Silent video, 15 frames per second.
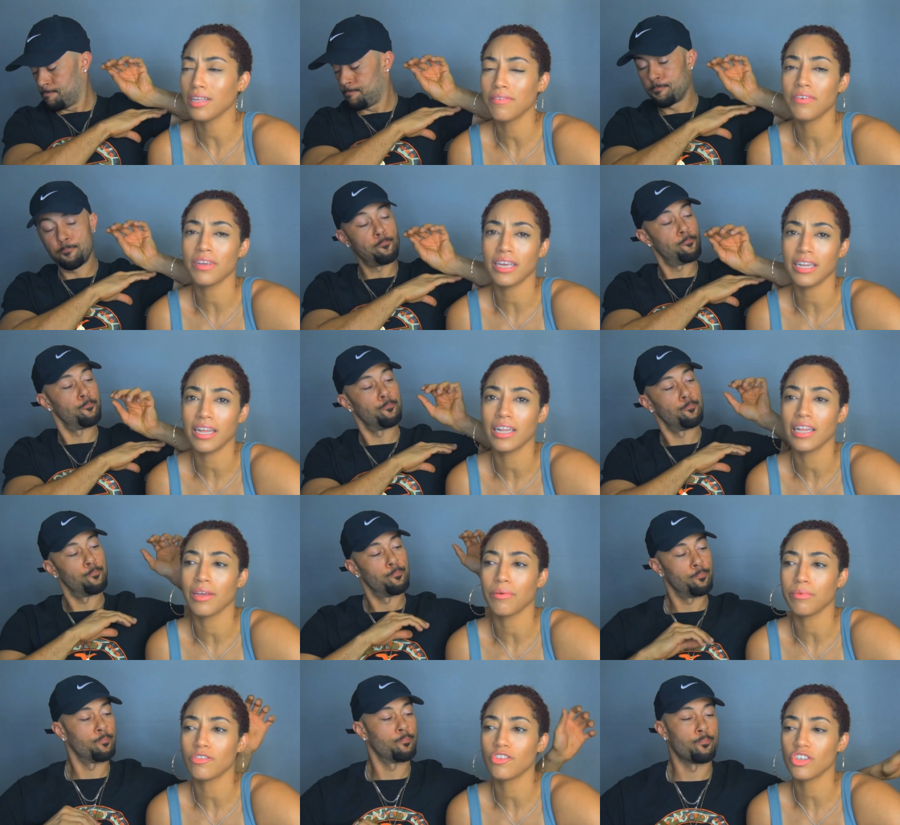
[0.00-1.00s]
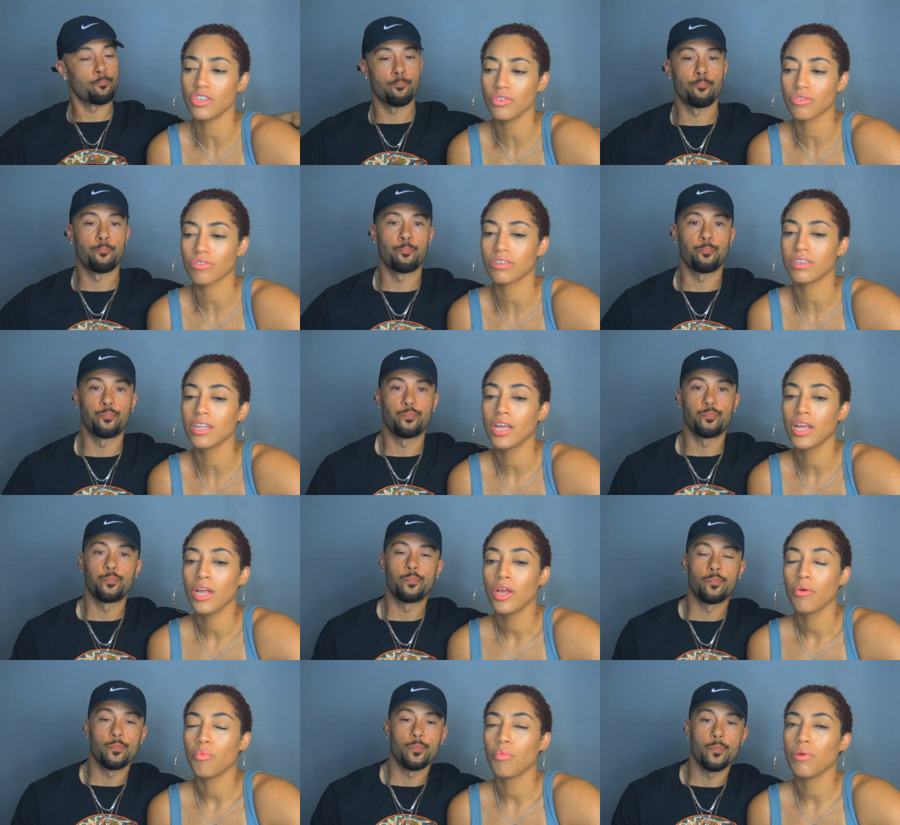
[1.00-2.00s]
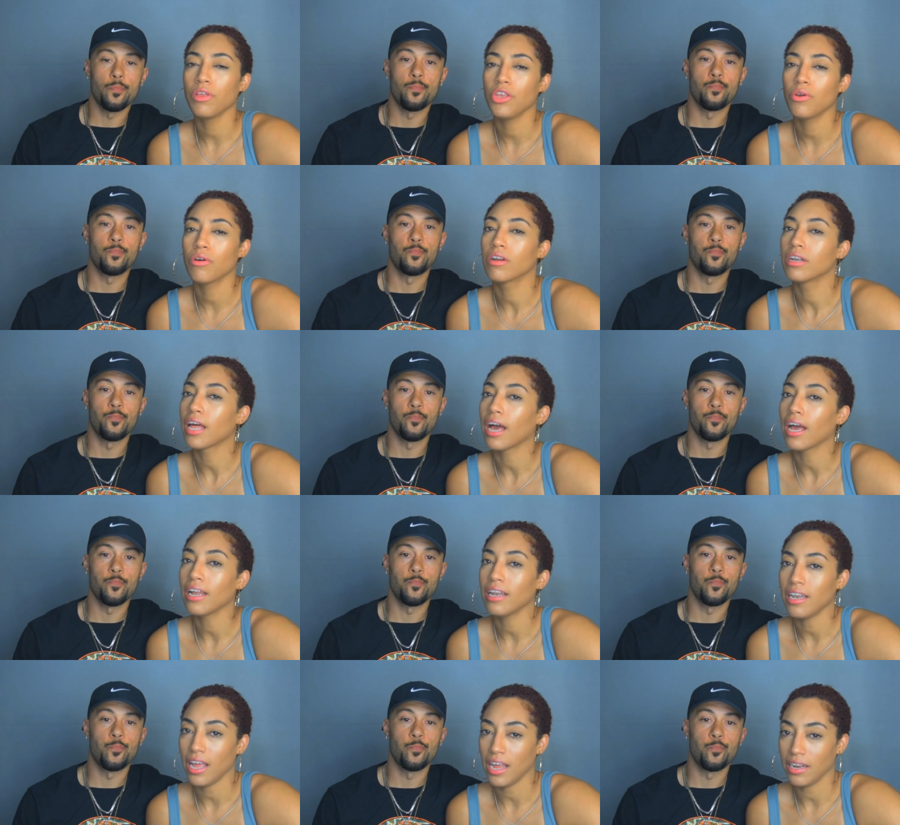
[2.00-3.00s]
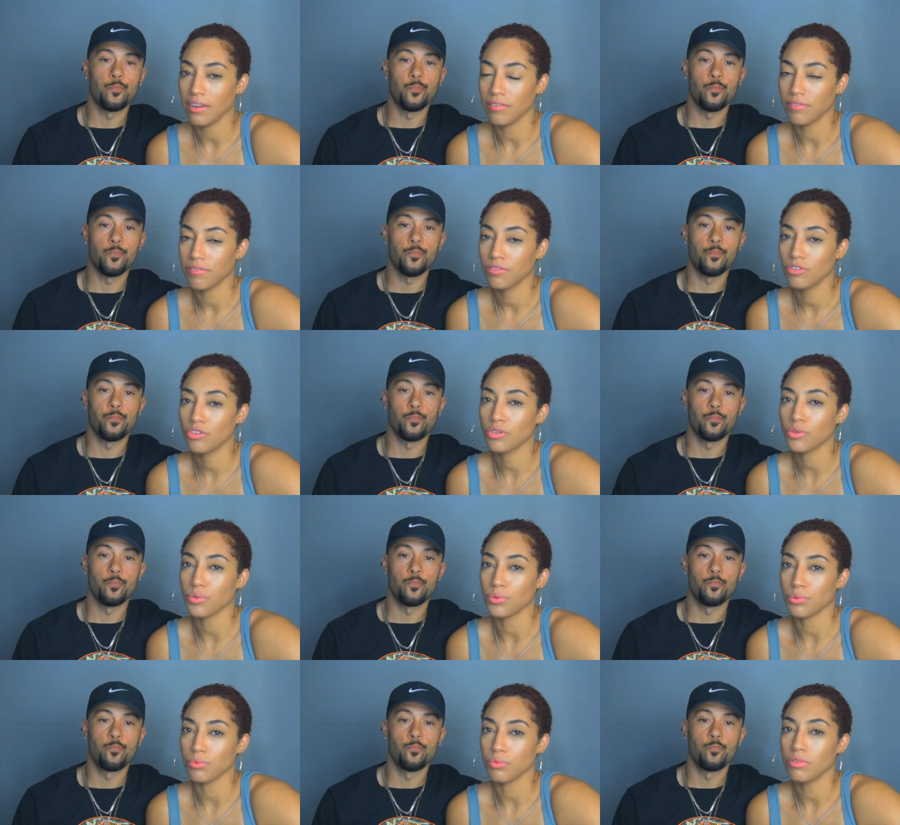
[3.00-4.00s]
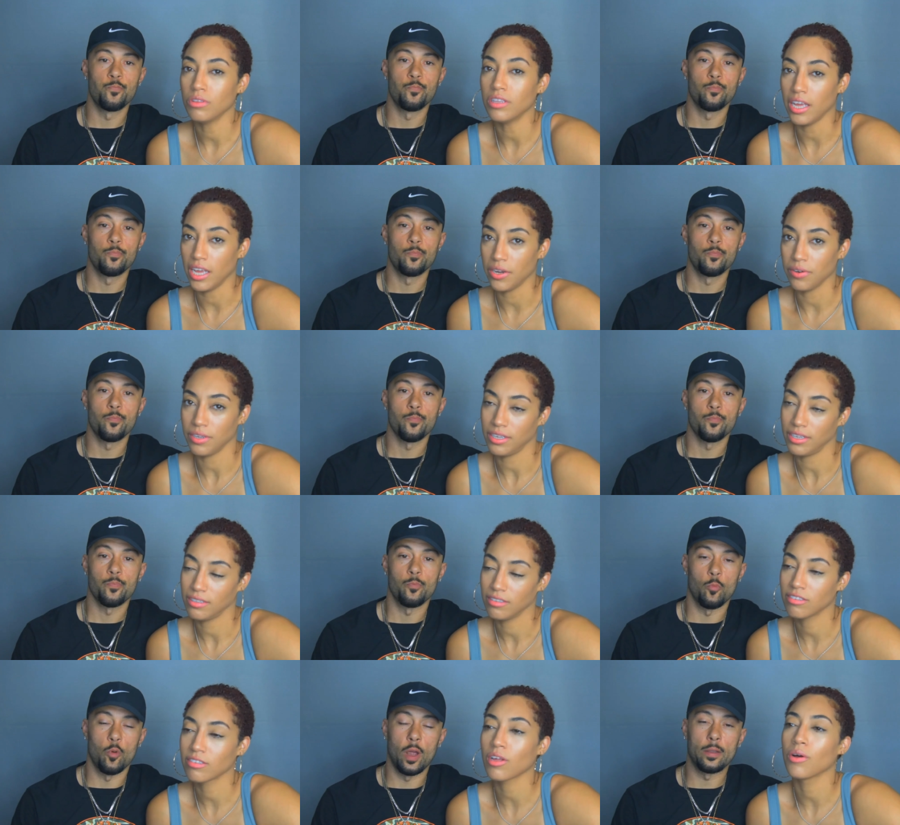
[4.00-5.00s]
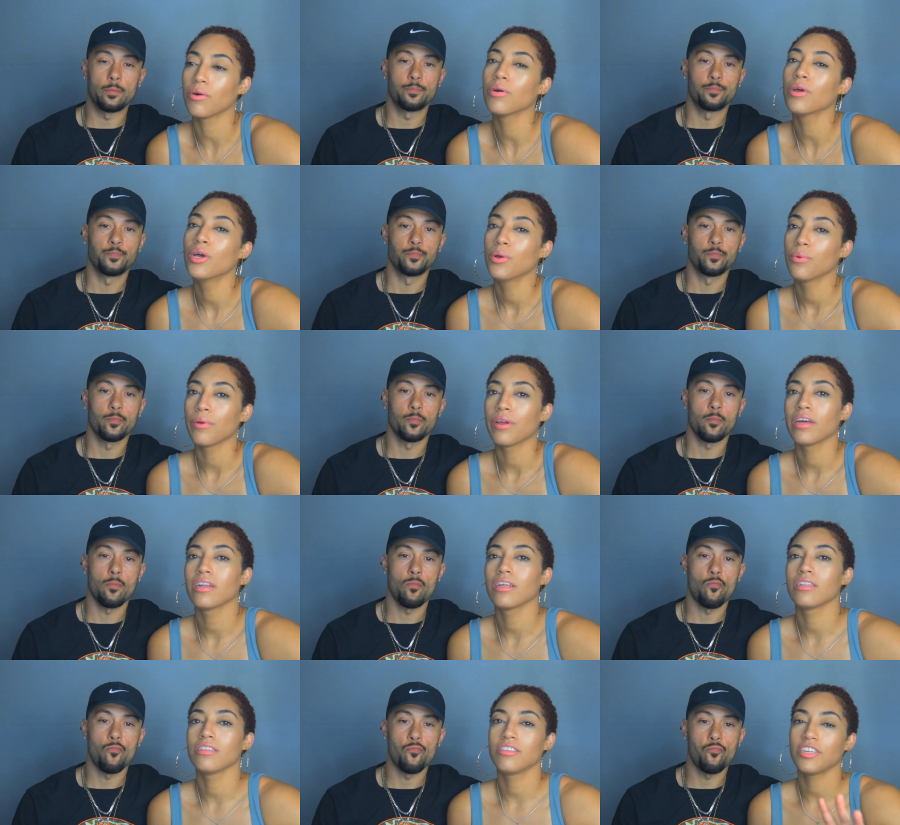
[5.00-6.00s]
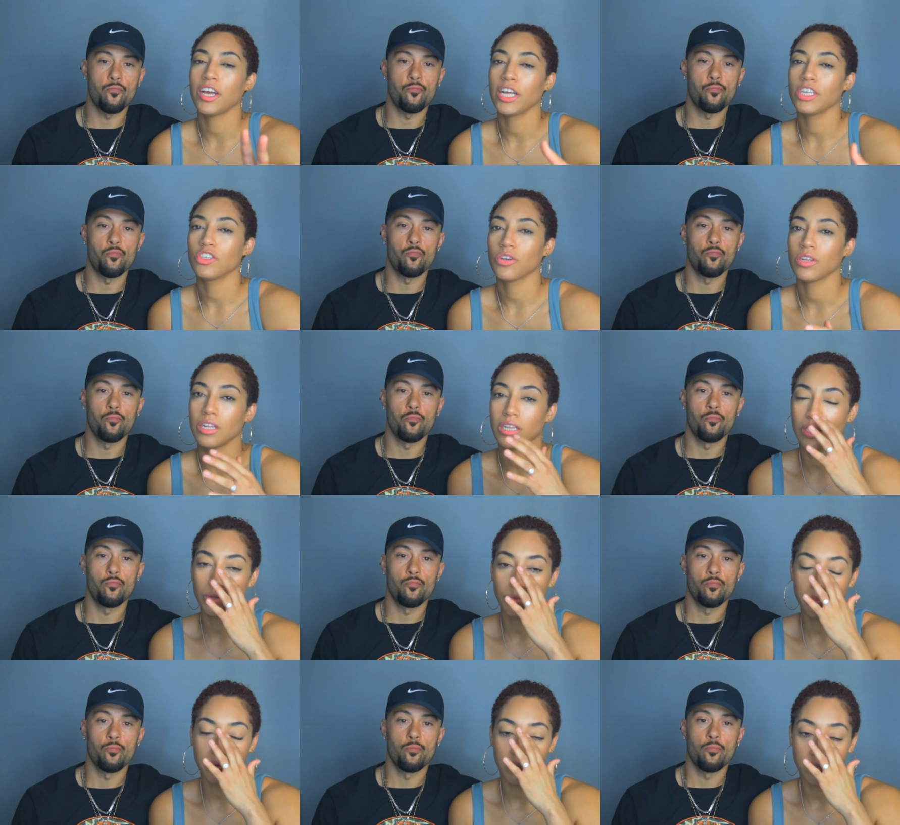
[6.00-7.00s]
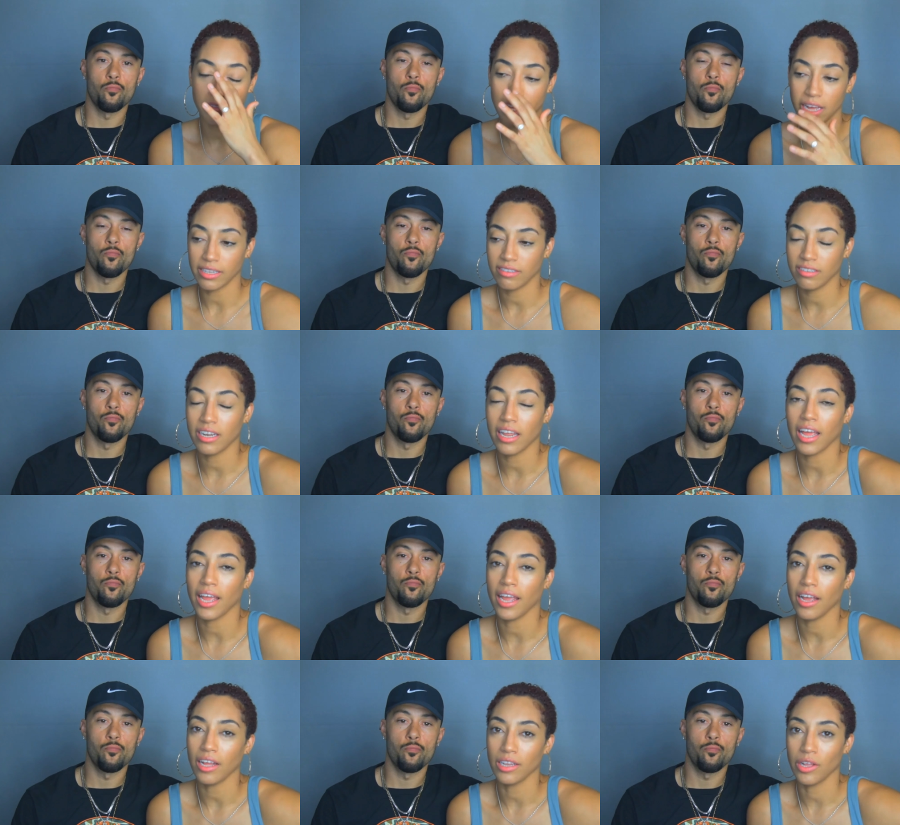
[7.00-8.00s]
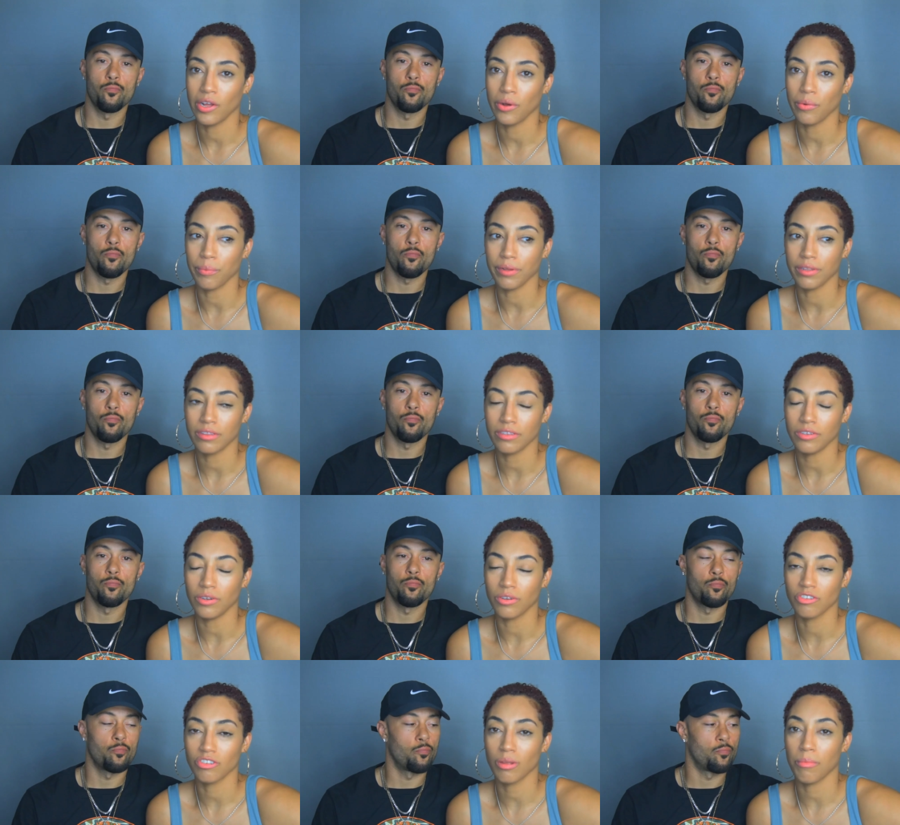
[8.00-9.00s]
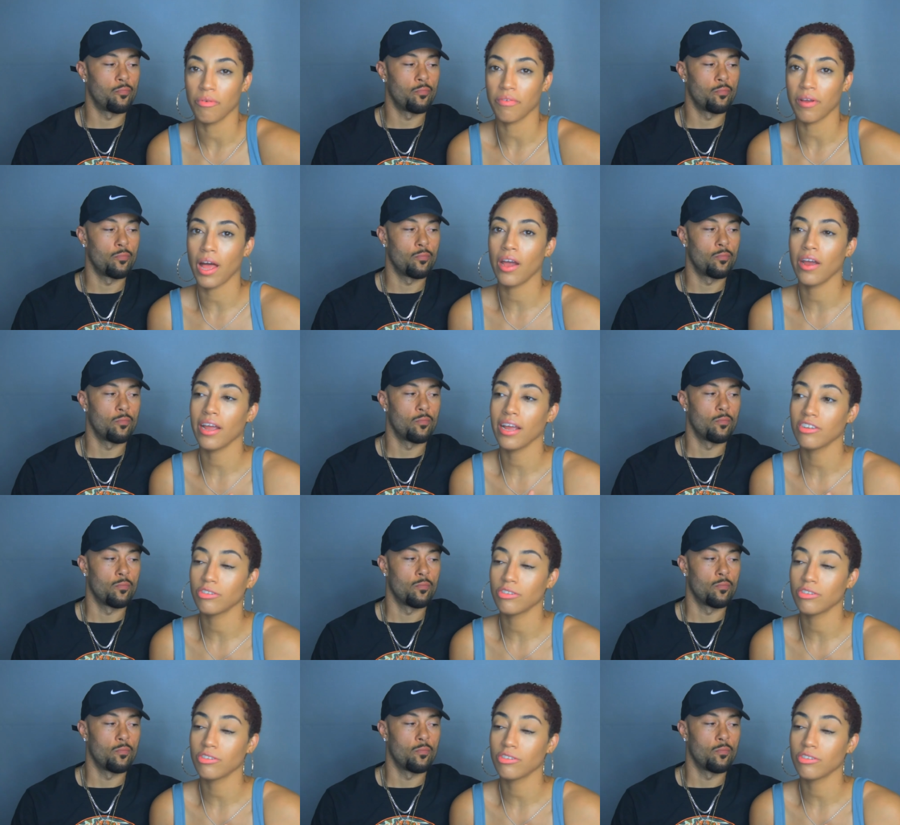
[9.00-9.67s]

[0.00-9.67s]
Speaker 1: living in LA with children when you are not native to the area. Right. So we're gonna touch on a little bit of that today, along with you know some of our